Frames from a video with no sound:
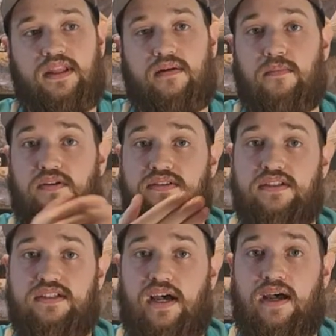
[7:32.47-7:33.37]
Most
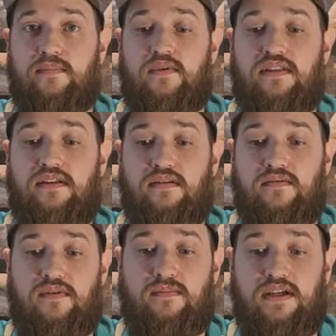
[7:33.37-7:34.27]
of the time with
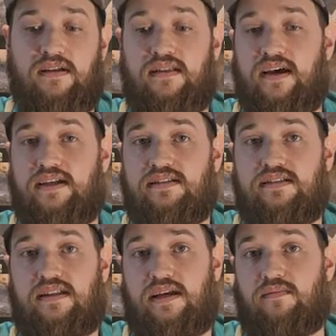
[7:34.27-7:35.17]
UVB lights,
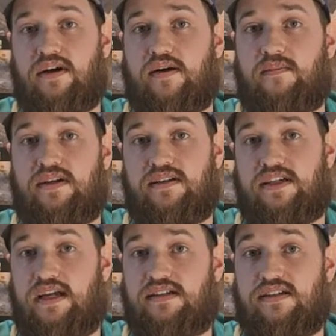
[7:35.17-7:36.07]
they recommend
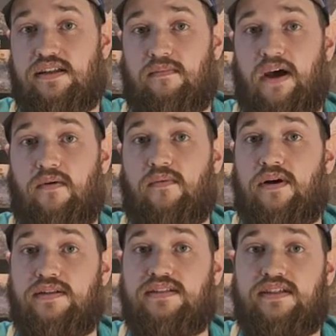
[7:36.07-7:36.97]
changing them out
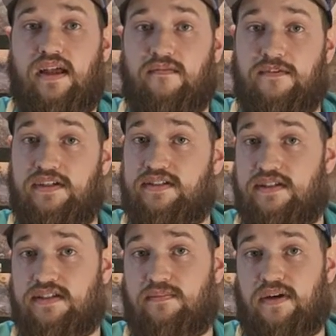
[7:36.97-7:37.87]
once every
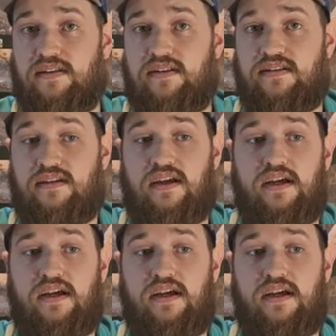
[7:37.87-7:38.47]
6 months